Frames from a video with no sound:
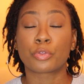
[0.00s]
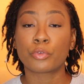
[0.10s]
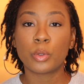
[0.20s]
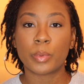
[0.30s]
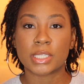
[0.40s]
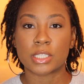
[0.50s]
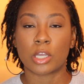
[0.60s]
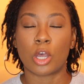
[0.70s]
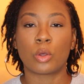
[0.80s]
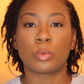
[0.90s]
3 weeks
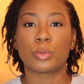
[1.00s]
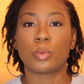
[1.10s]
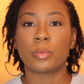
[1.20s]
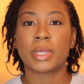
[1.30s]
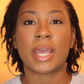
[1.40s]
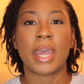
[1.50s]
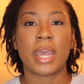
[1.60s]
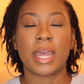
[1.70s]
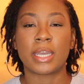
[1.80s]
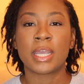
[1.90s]
ago, we went
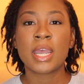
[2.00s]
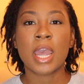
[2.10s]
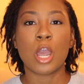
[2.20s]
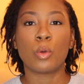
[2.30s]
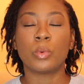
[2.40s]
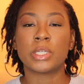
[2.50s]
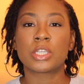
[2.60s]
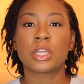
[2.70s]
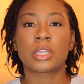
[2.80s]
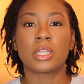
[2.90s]
ahead and we
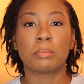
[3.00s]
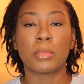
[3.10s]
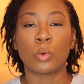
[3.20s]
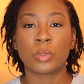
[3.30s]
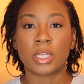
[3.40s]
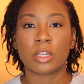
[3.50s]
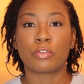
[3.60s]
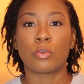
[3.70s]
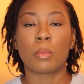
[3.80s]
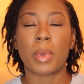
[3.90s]
took the molding
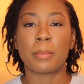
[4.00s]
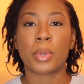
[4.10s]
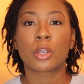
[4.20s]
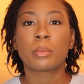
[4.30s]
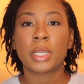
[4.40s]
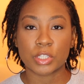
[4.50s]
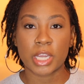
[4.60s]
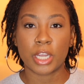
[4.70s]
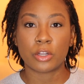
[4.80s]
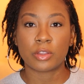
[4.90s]
for my permanent
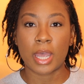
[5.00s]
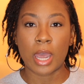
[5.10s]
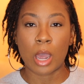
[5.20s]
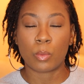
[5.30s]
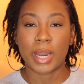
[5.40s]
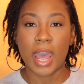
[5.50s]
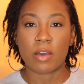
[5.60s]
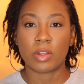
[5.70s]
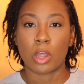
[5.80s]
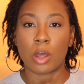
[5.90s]
retainer that I would
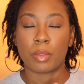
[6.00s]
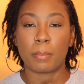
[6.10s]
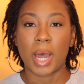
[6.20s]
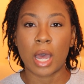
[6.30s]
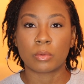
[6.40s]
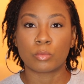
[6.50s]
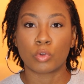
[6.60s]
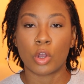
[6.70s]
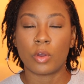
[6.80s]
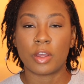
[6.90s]
have along the bottom
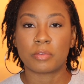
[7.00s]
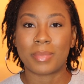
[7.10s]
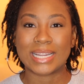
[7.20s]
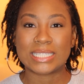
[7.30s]
row of my